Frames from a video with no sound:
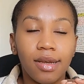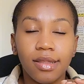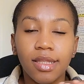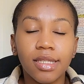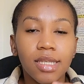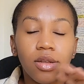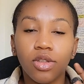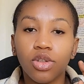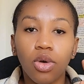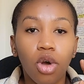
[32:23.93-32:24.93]
this
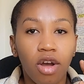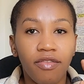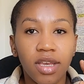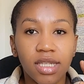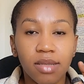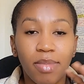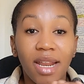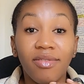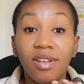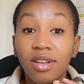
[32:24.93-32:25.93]
sounds so obvious, but
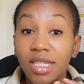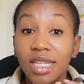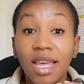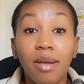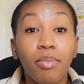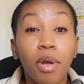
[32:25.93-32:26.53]
I've learned that